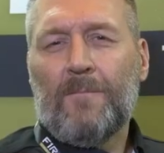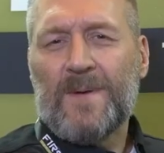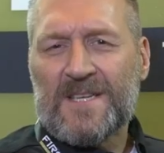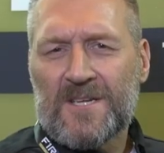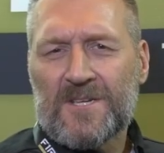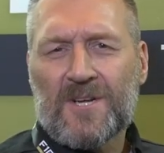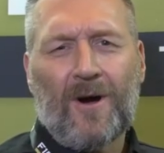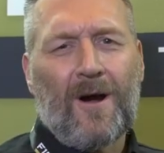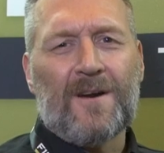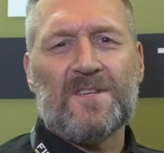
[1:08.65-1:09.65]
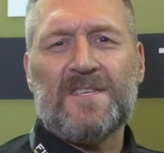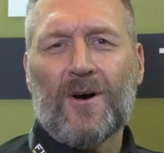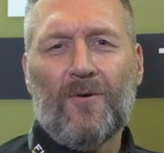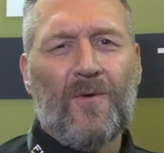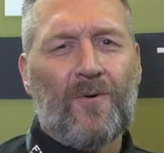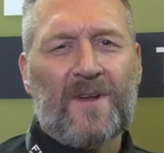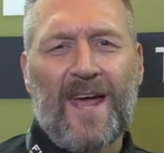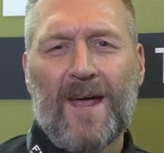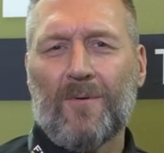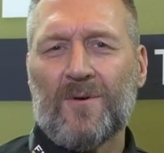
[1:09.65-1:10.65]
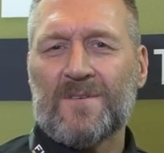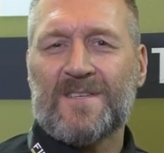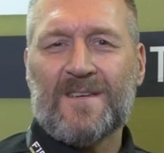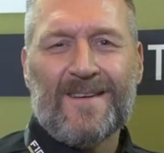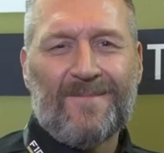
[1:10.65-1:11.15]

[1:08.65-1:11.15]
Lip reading: Business cards, cell phone cables,